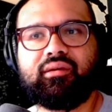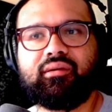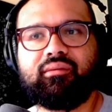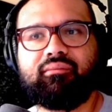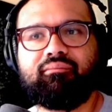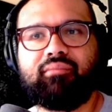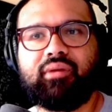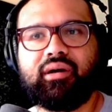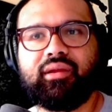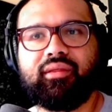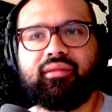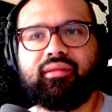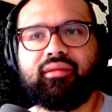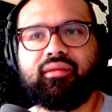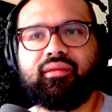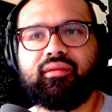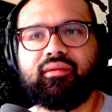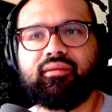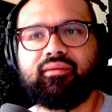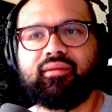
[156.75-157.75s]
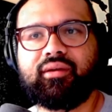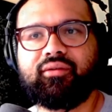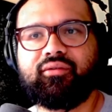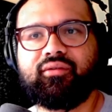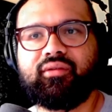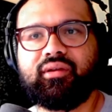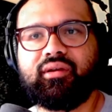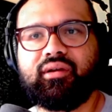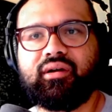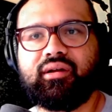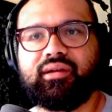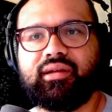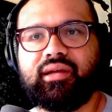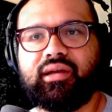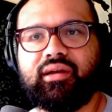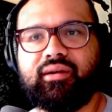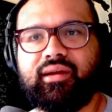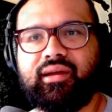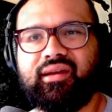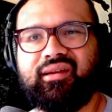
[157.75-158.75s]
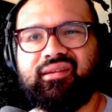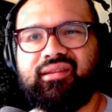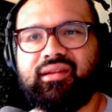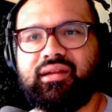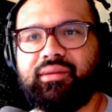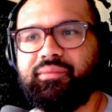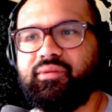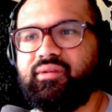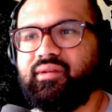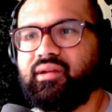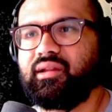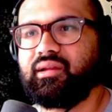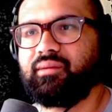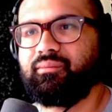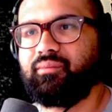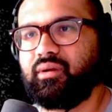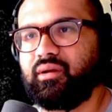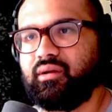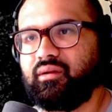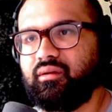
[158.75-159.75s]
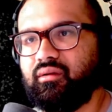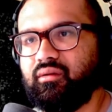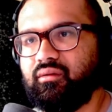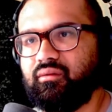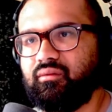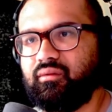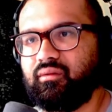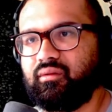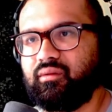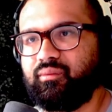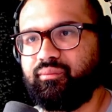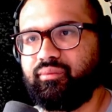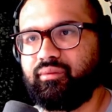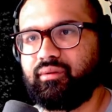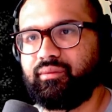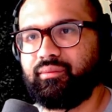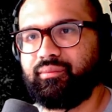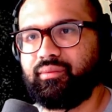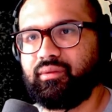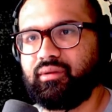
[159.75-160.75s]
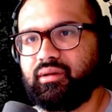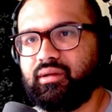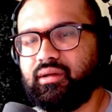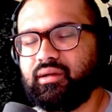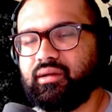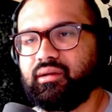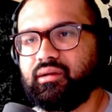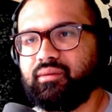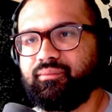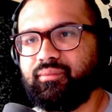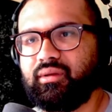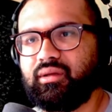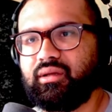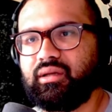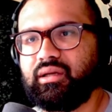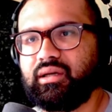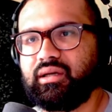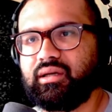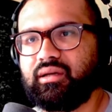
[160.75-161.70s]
month, it's actually gone down. I ended up selling mine because it's probably not going to be